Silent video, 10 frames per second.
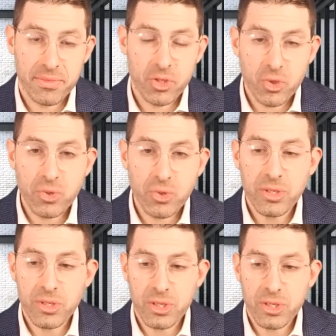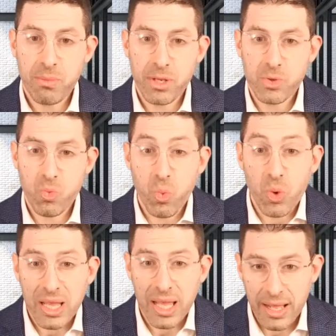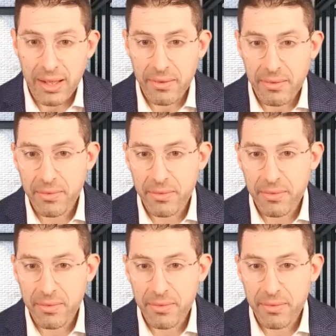As soon as somebody is willing